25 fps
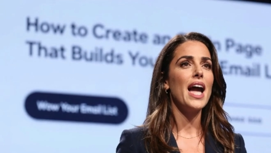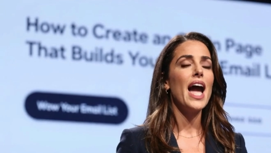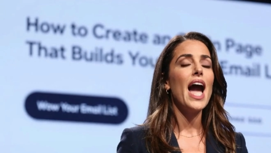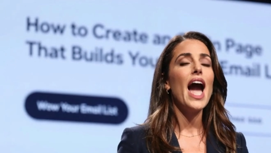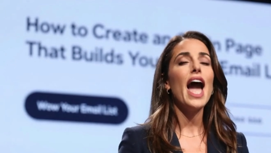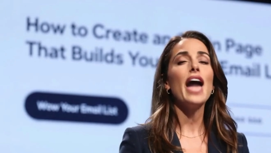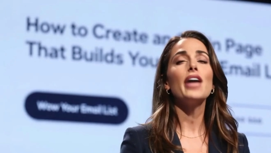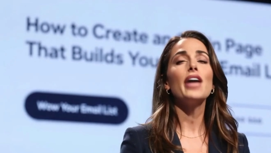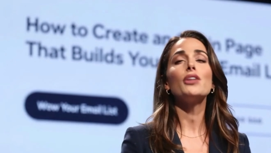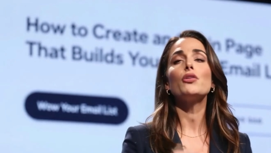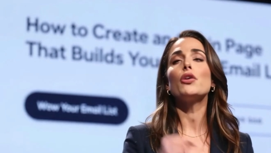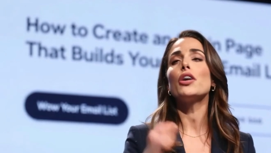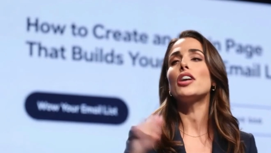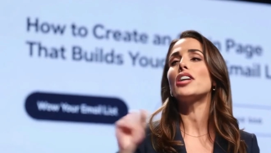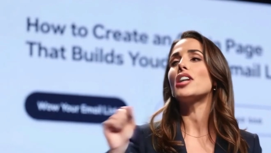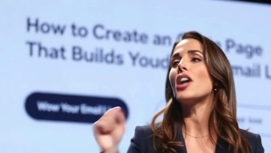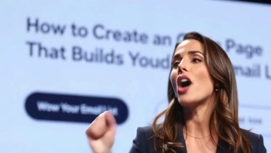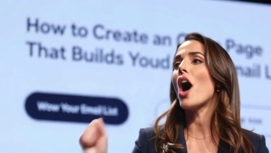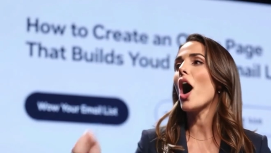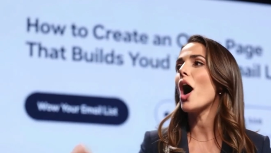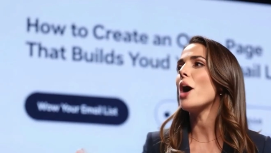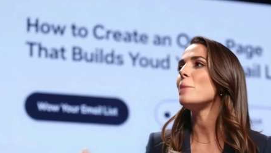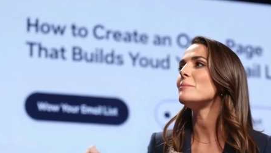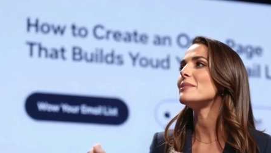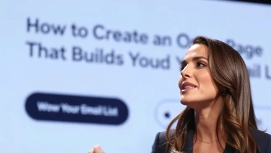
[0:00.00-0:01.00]
How to create an
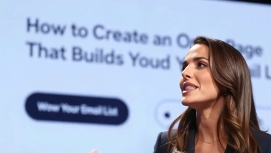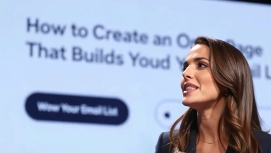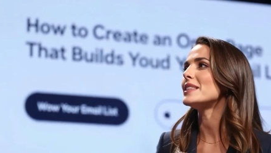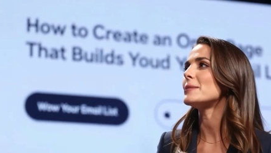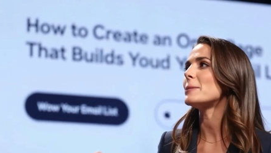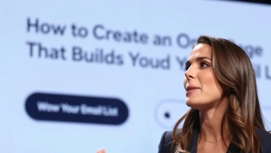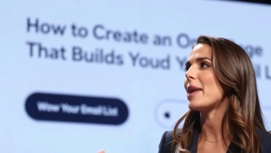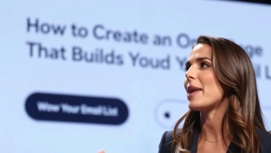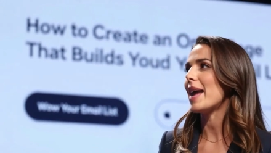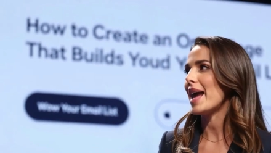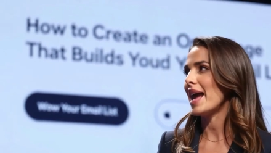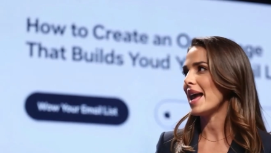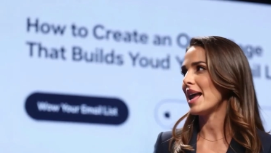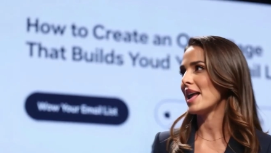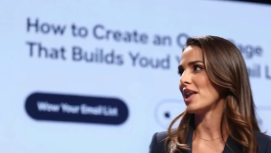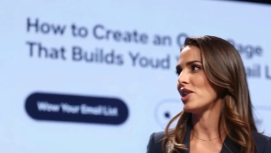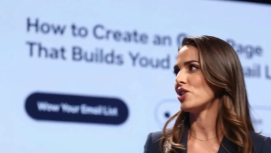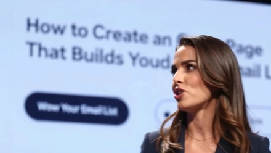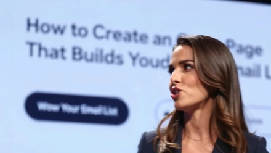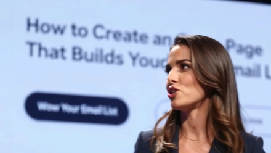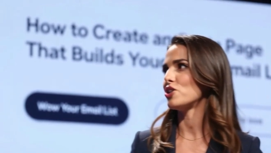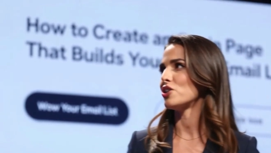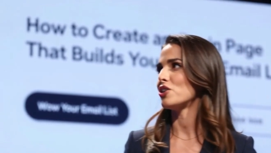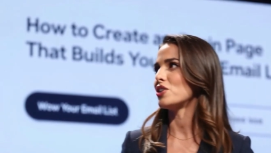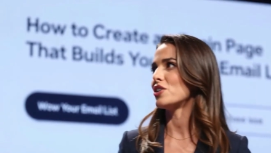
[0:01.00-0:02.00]
opt-in
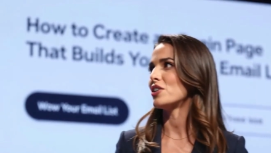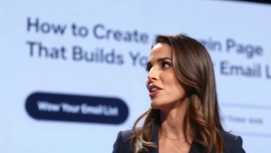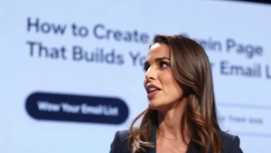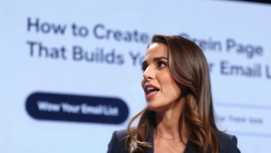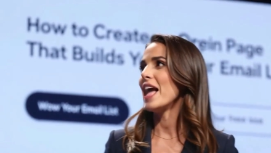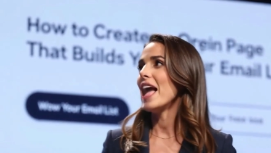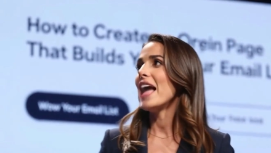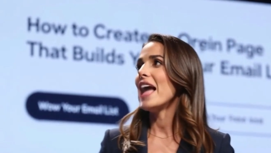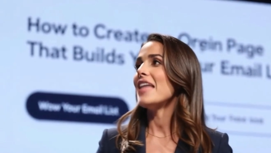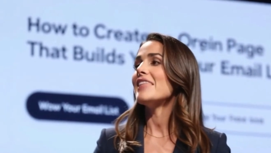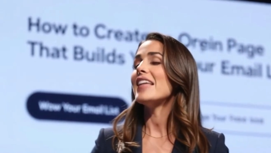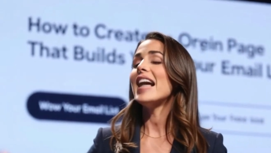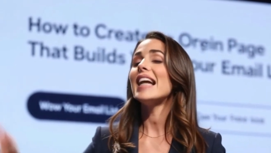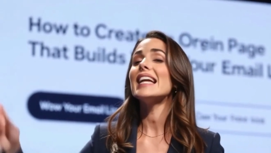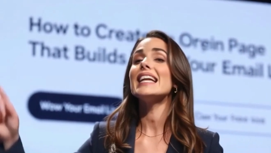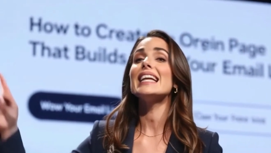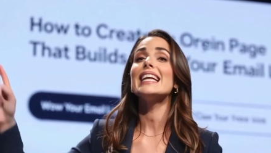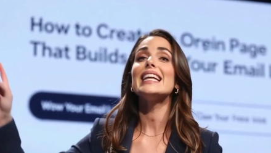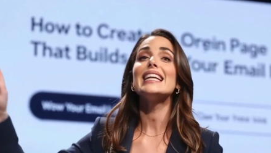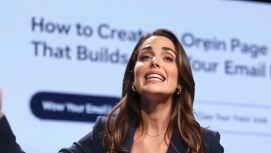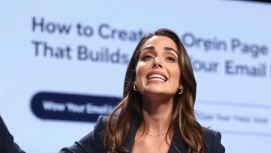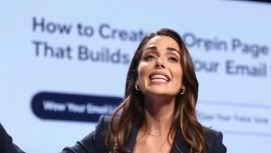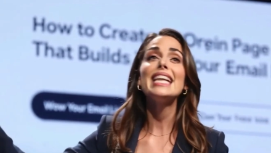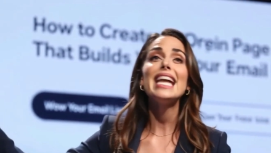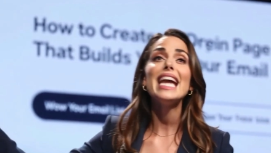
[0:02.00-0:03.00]
page that
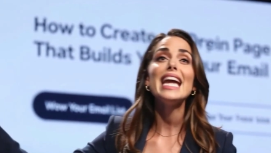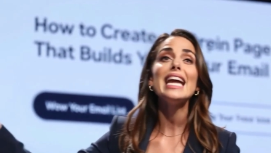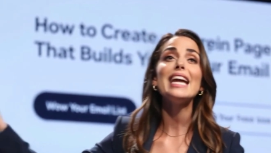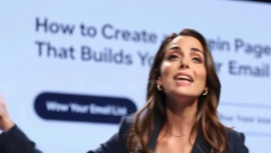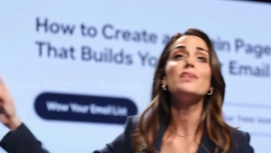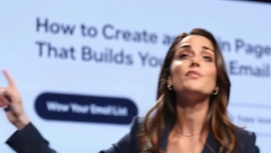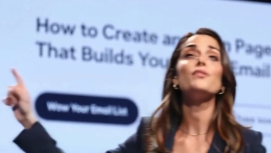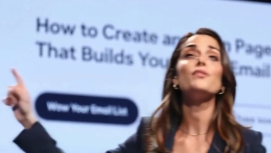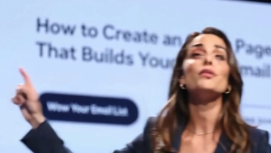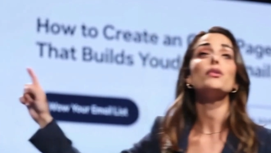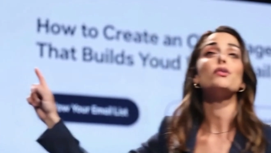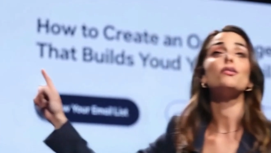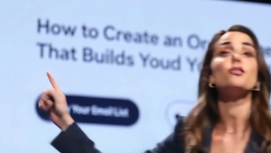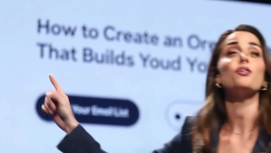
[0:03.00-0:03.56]
claim your